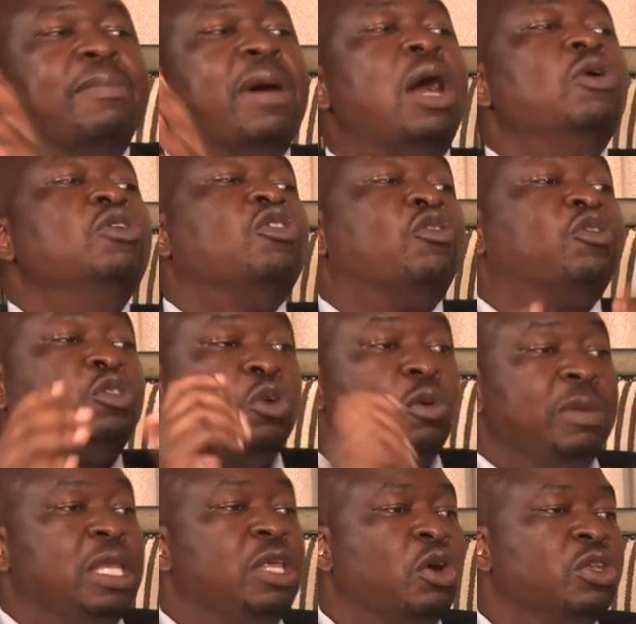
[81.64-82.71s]
amount of 2
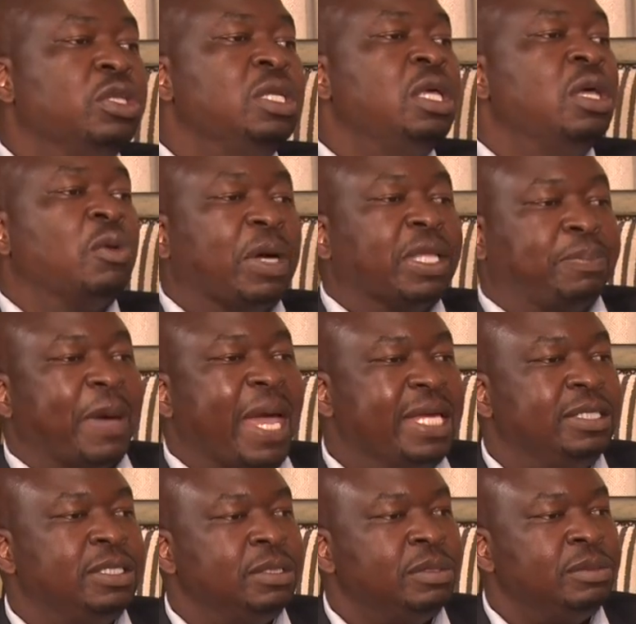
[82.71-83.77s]
million was
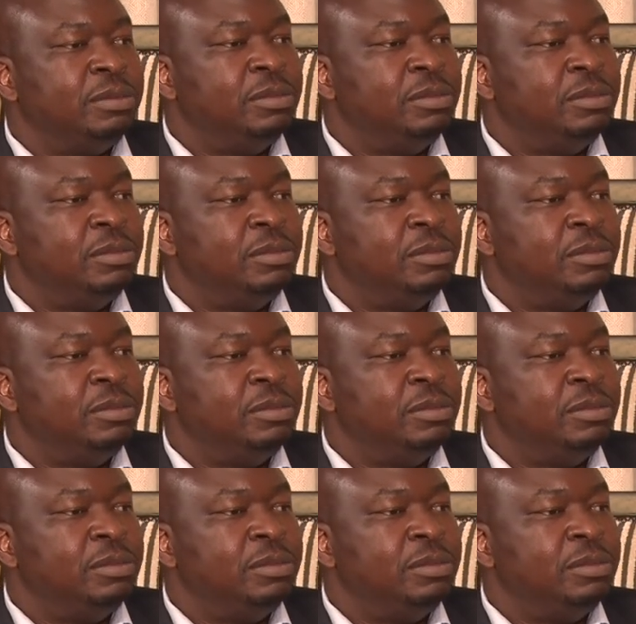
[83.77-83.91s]
paid.